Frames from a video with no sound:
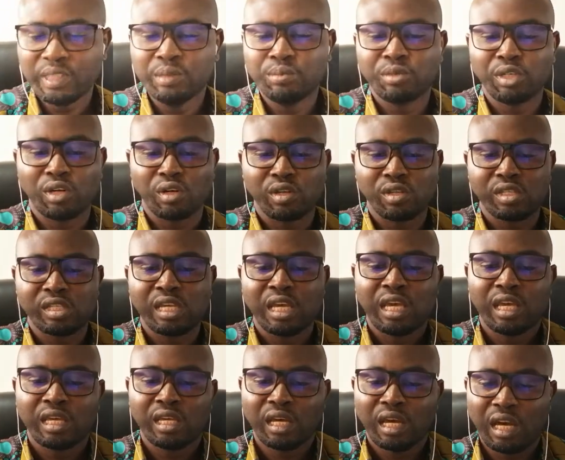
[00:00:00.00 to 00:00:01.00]
because
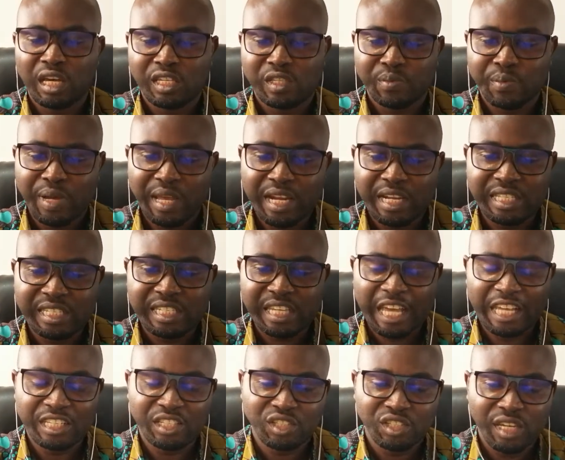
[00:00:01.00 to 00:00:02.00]
spellings
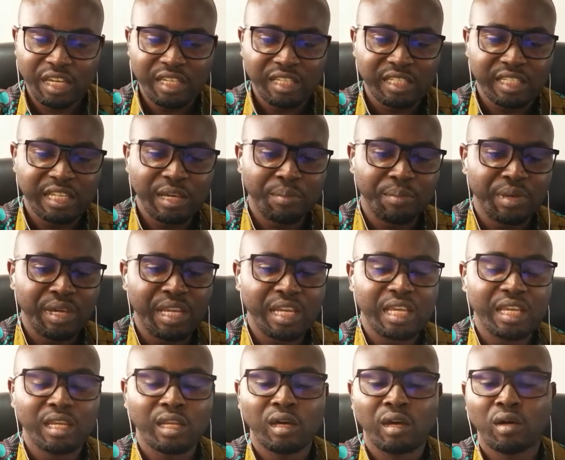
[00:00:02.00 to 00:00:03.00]
can change the
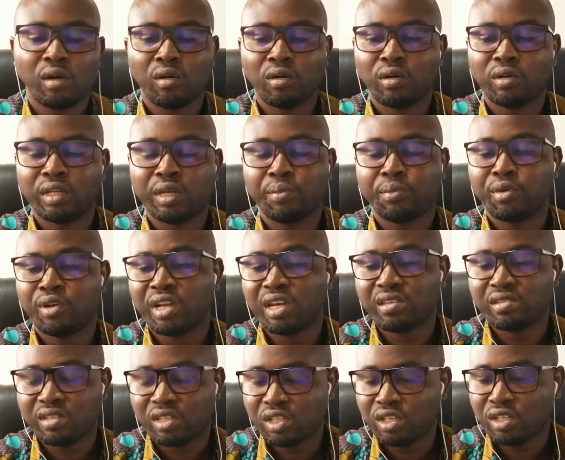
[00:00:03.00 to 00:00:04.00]
meaning or the
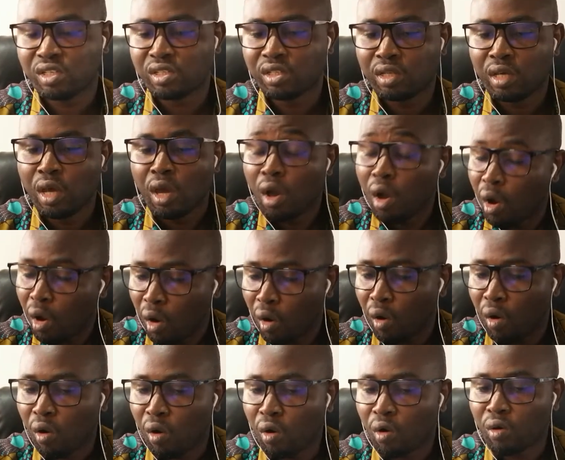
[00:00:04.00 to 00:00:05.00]
pronunciation
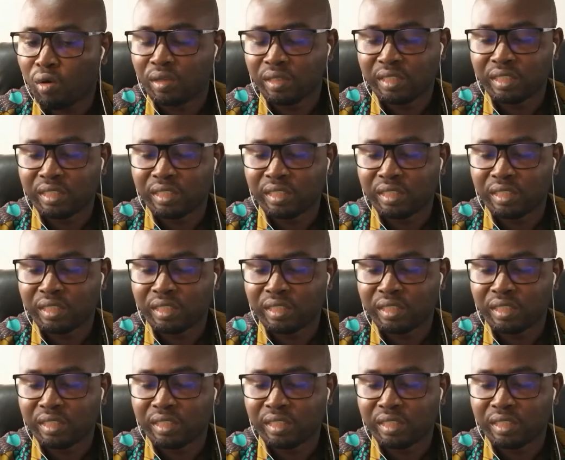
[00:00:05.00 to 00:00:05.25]
or